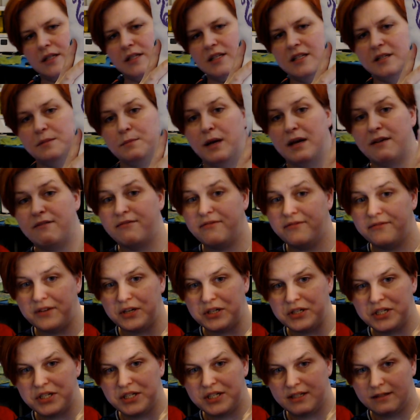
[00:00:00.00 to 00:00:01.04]
my
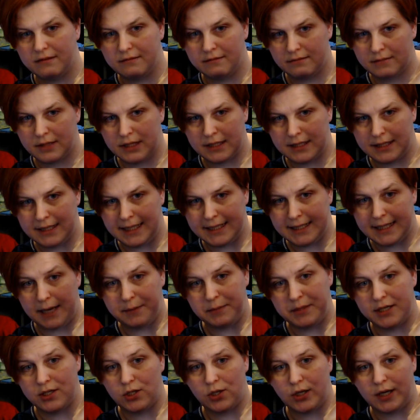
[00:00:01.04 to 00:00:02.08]
first attempt at
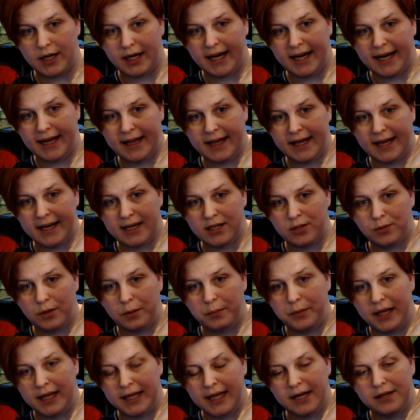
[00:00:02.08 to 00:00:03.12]
turning anything into a
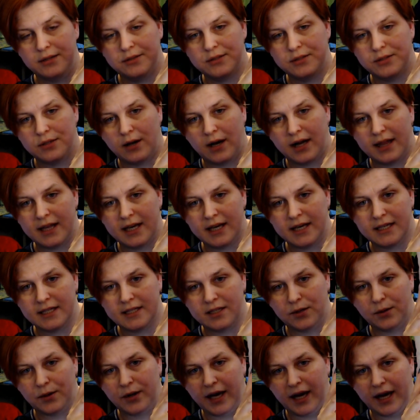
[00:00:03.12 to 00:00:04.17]
pillow. So I think it did
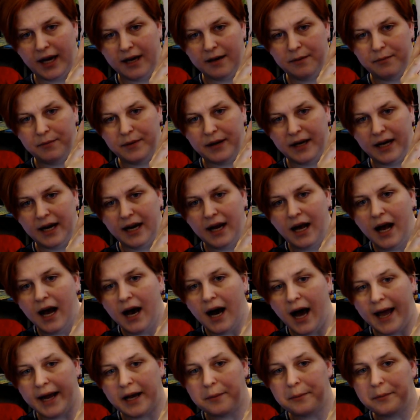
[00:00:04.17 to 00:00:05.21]
okay, but
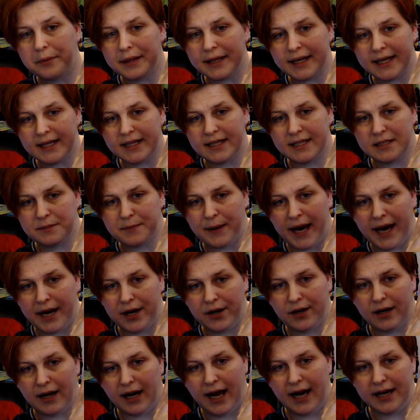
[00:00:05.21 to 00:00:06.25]
I completed this pattern
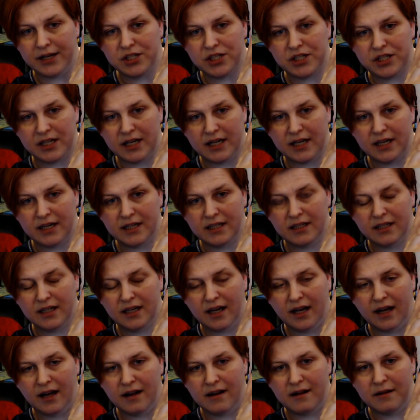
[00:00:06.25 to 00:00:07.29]
last year,
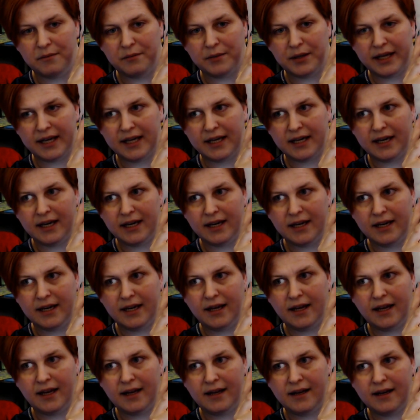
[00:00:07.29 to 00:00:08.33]
like
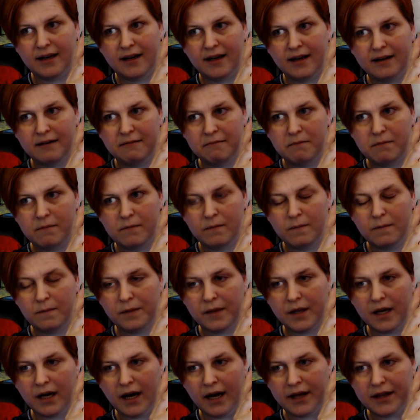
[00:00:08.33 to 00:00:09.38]
in,
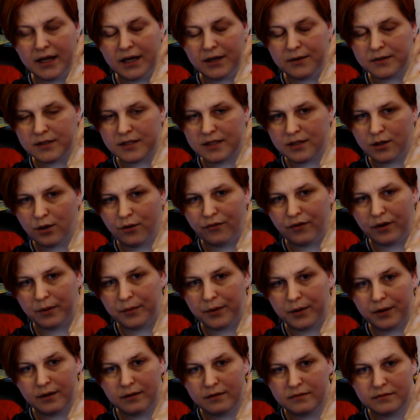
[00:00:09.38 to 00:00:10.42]
I think it was
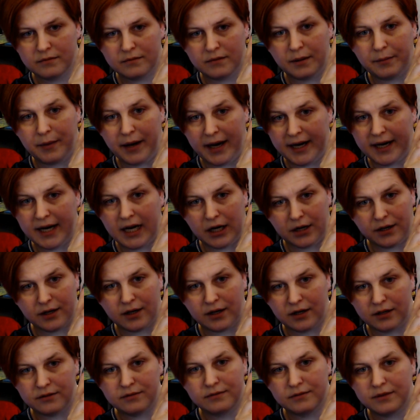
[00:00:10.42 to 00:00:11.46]
November. About a year
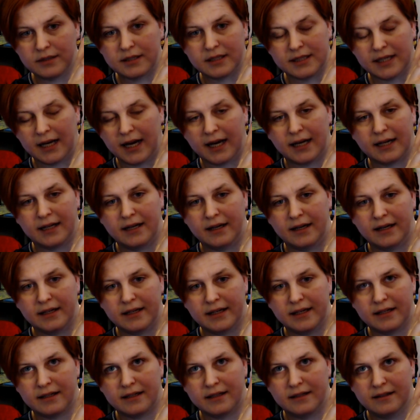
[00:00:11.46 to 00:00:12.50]
ago, exactly,
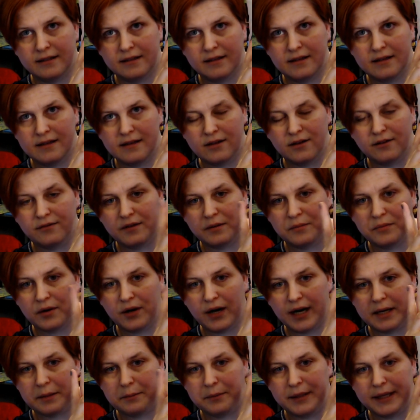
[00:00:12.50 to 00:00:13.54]
like, November, I
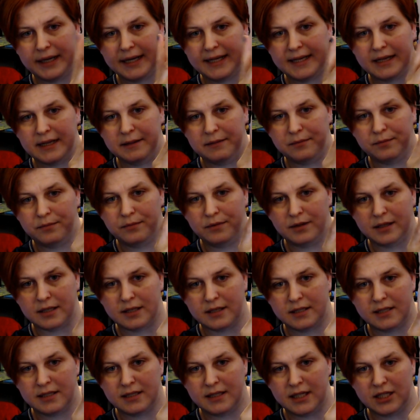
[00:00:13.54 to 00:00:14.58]
completed the
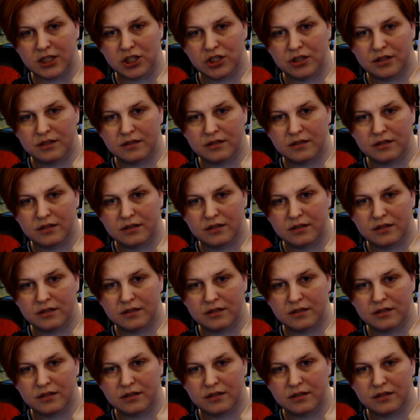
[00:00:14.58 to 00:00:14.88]
stitched,